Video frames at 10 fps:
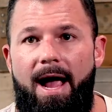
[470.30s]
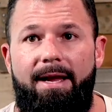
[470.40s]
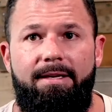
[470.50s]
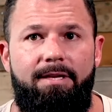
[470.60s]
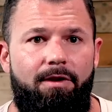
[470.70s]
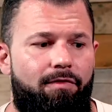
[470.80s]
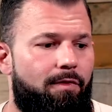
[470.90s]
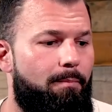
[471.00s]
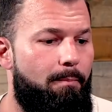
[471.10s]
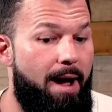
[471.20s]
I can tell you
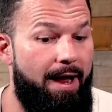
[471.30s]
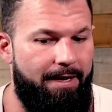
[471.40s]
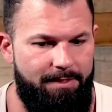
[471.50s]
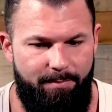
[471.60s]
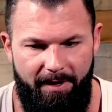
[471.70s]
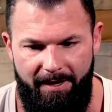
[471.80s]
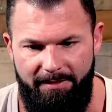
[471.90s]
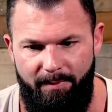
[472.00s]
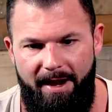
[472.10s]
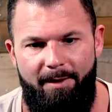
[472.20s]
from my
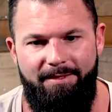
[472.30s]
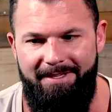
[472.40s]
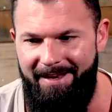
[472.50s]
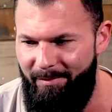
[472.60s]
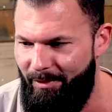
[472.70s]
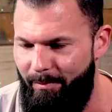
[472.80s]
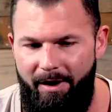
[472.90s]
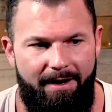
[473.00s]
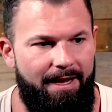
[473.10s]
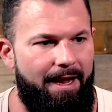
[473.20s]
experience when I was in network
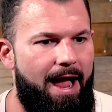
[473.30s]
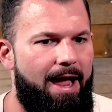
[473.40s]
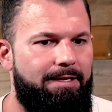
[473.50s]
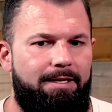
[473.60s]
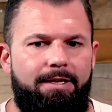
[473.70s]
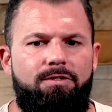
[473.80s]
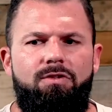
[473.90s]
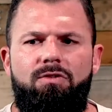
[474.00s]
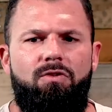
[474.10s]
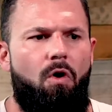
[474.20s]
marketing, I did it
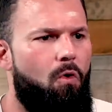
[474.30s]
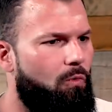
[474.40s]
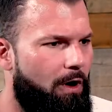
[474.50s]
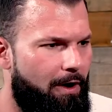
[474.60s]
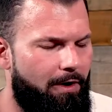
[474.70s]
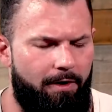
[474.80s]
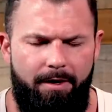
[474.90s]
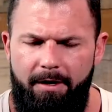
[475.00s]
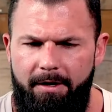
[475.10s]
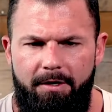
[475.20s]
so wrong.
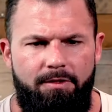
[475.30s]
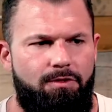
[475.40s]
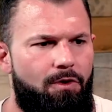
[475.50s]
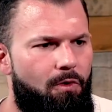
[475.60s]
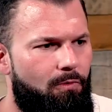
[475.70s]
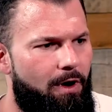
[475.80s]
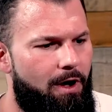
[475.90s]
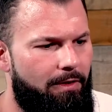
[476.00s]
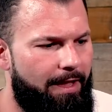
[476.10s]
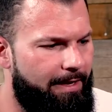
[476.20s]
So
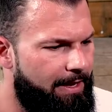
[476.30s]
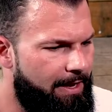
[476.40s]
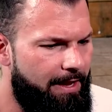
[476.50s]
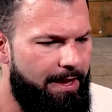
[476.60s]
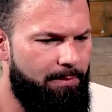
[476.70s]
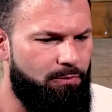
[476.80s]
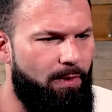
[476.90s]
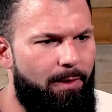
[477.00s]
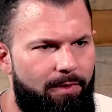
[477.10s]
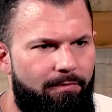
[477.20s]
wrong. Like it was
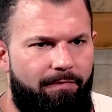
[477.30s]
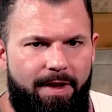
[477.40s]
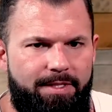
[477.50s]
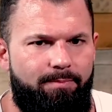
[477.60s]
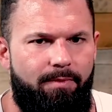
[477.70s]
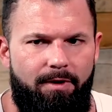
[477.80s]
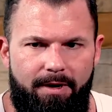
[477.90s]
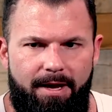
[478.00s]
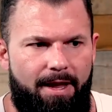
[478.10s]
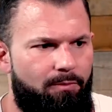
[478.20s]
right when
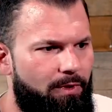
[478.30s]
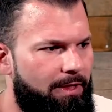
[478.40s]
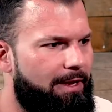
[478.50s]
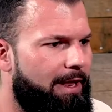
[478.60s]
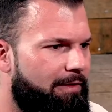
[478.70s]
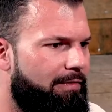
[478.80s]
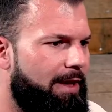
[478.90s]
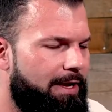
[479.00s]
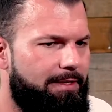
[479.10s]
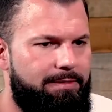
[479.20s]
Facebook had really kind of
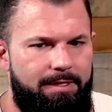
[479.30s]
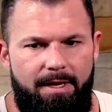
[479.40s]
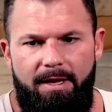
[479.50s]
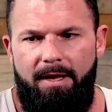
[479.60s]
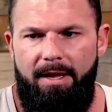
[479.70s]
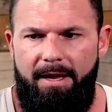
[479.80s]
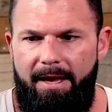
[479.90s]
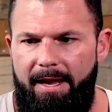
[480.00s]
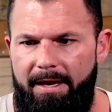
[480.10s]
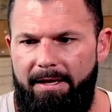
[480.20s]
hit its hit